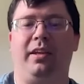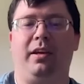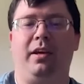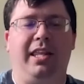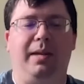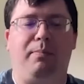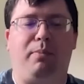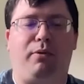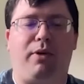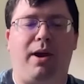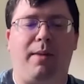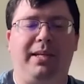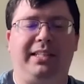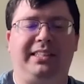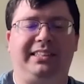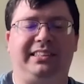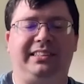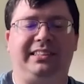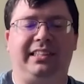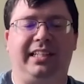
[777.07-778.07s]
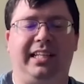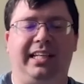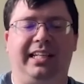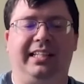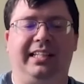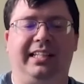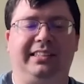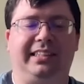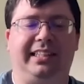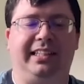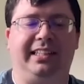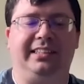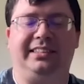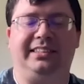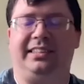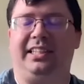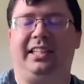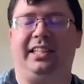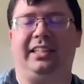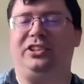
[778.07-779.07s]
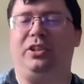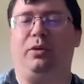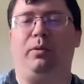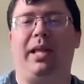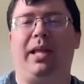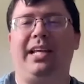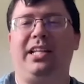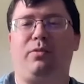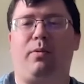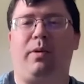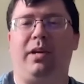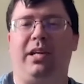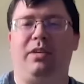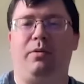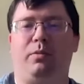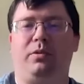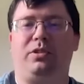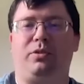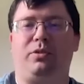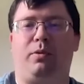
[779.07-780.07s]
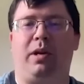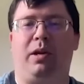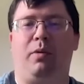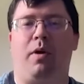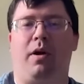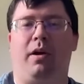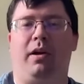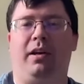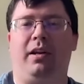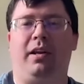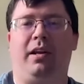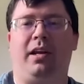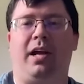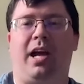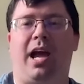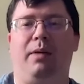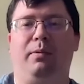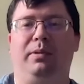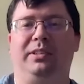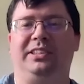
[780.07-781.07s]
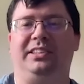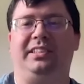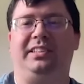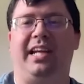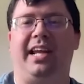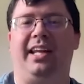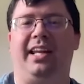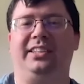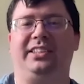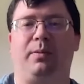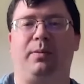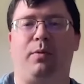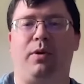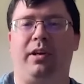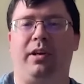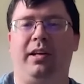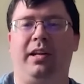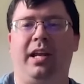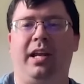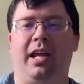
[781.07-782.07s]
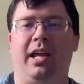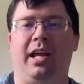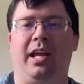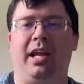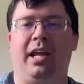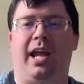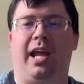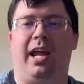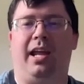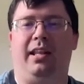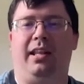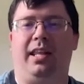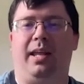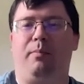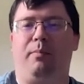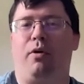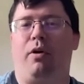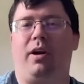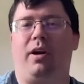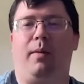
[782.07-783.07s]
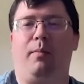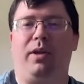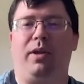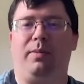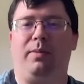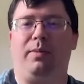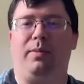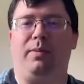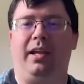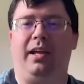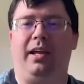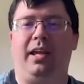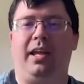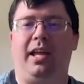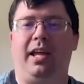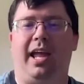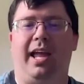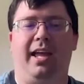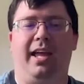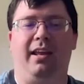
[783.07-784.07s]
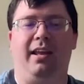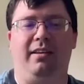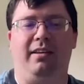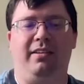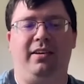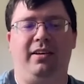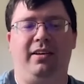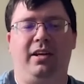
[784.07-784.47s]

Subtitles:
The premise is so late 2021, I was dating someone and they broke up with me, and